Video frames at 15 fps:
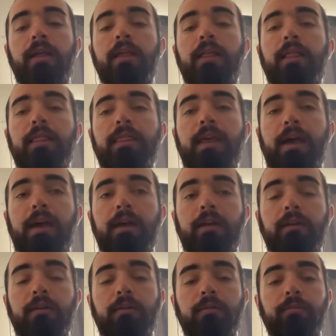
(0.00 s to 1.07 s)

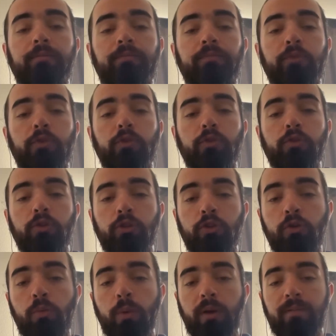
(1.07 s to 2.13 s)
Then
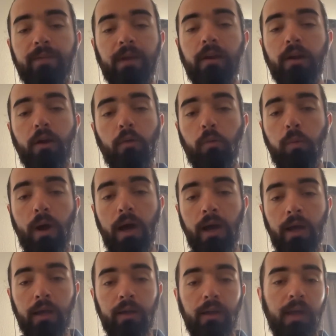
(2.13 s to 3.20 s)
you want to figure out
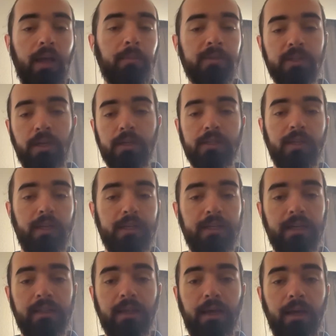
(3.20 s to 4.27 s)
why. Amazon is going to
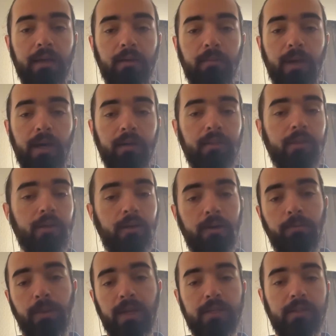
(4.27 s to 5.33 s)
take that item back. They're going to
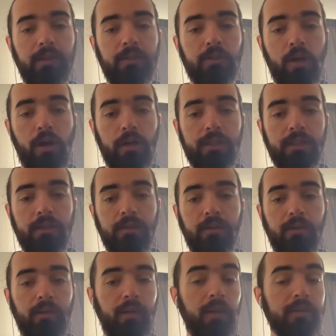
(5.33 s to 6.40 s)
basically toss
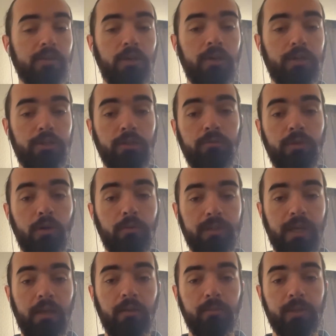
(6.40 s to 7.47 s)
it. As long as you don't
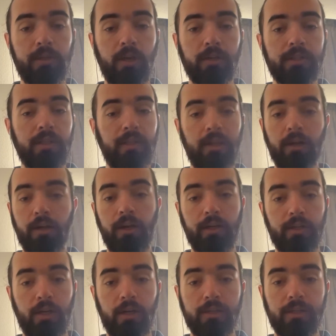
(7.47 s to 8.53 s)
tell them to toss it, they're going to
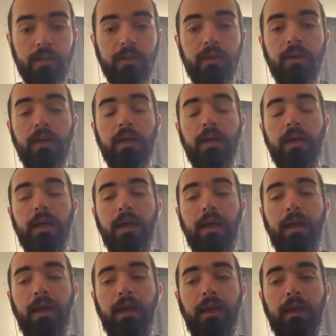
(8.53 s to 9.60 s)
toss it.
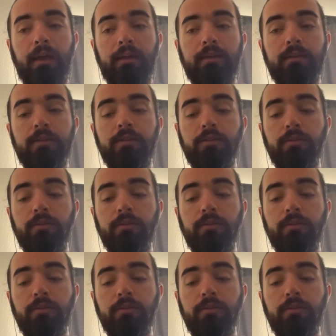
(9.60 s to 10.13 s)
And